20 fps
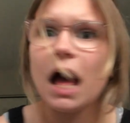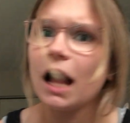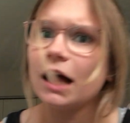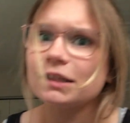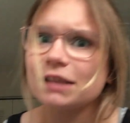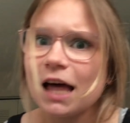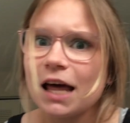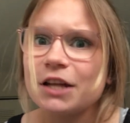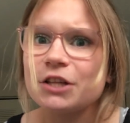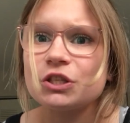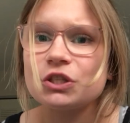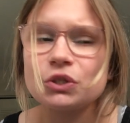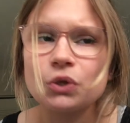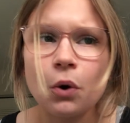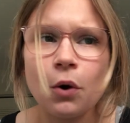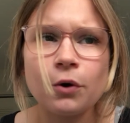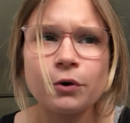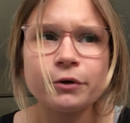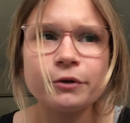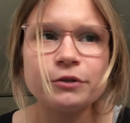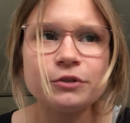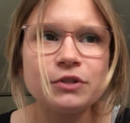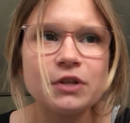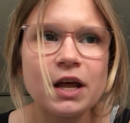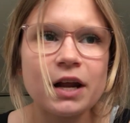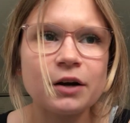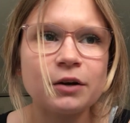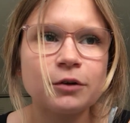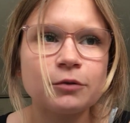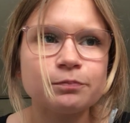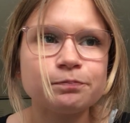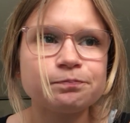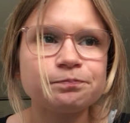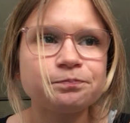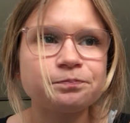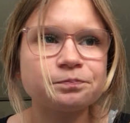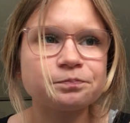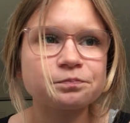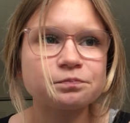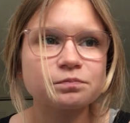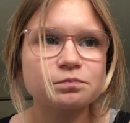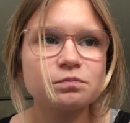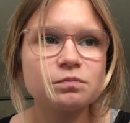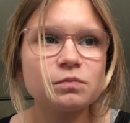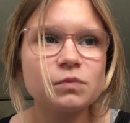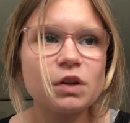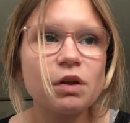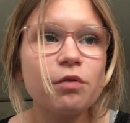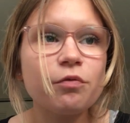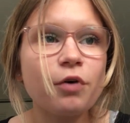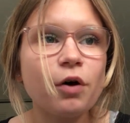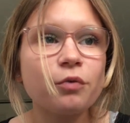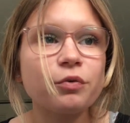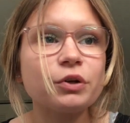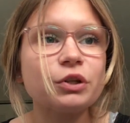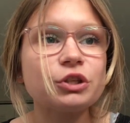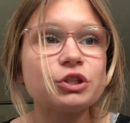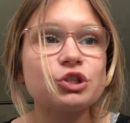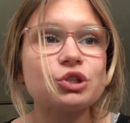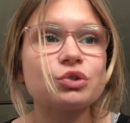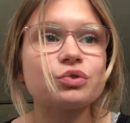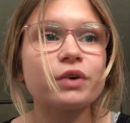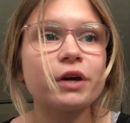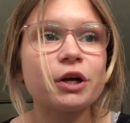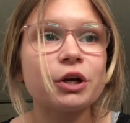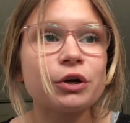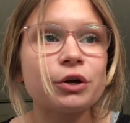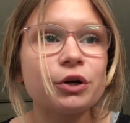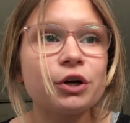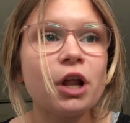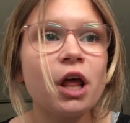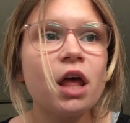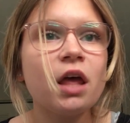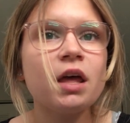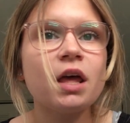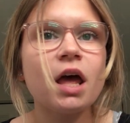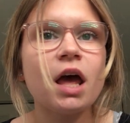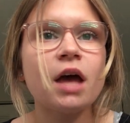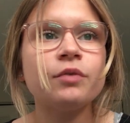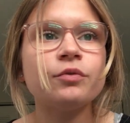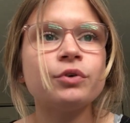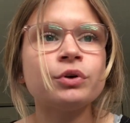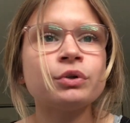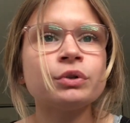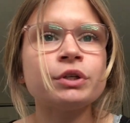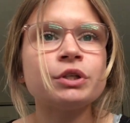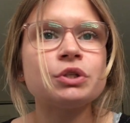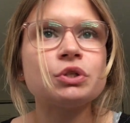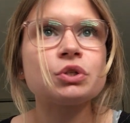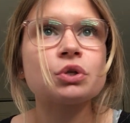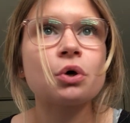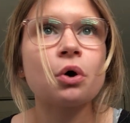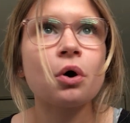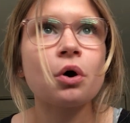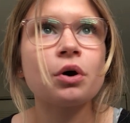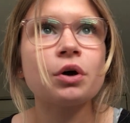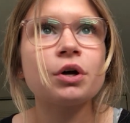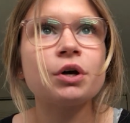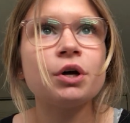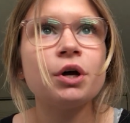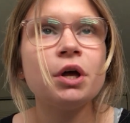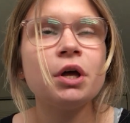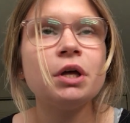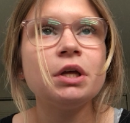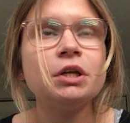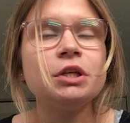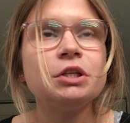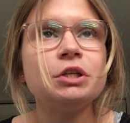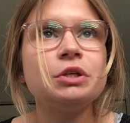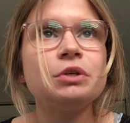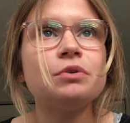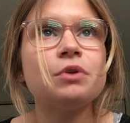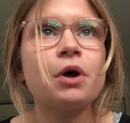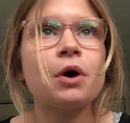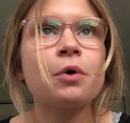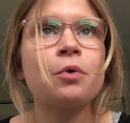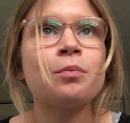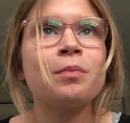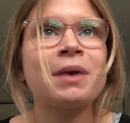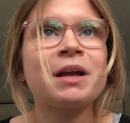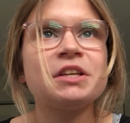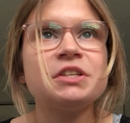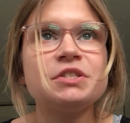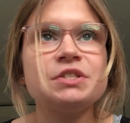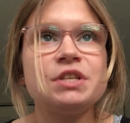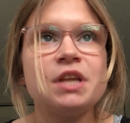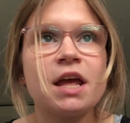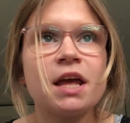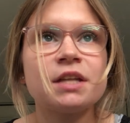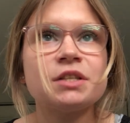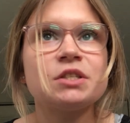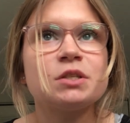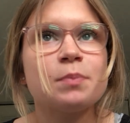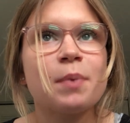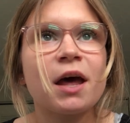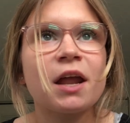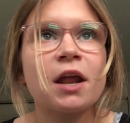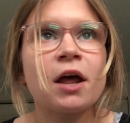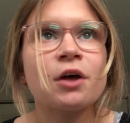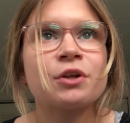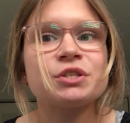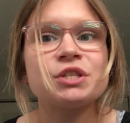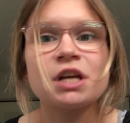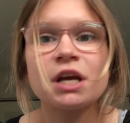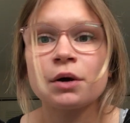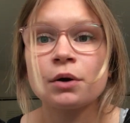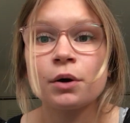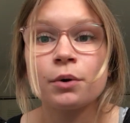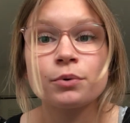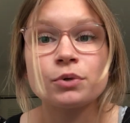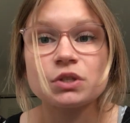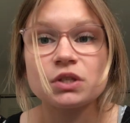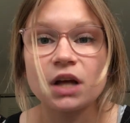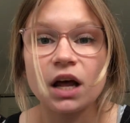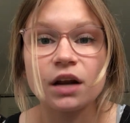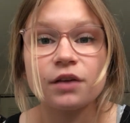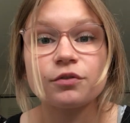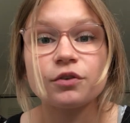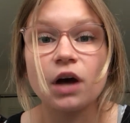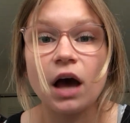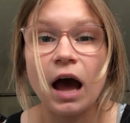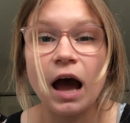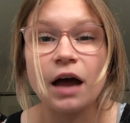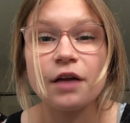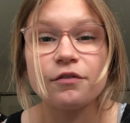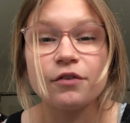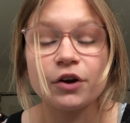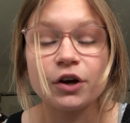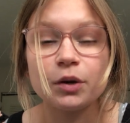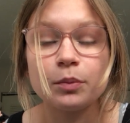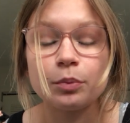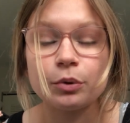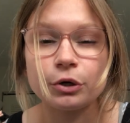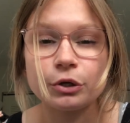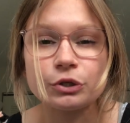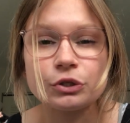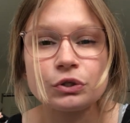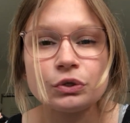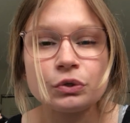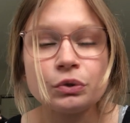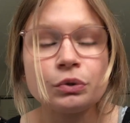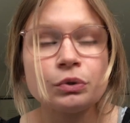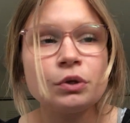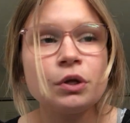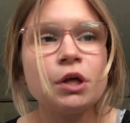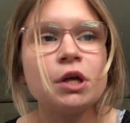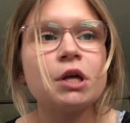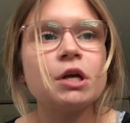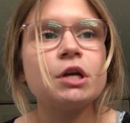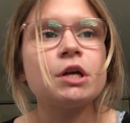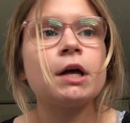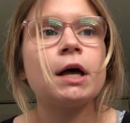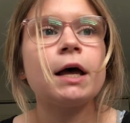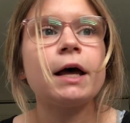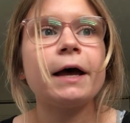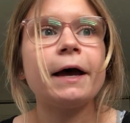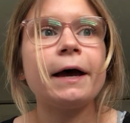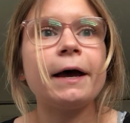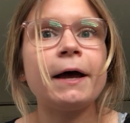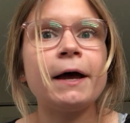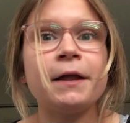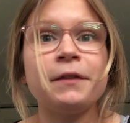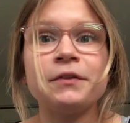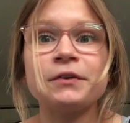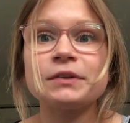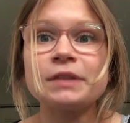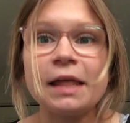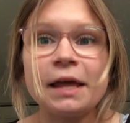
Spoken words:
a lot of stalkers that felt really triggered and really took, you know, my stance about how tarot is not of God very personal. And they're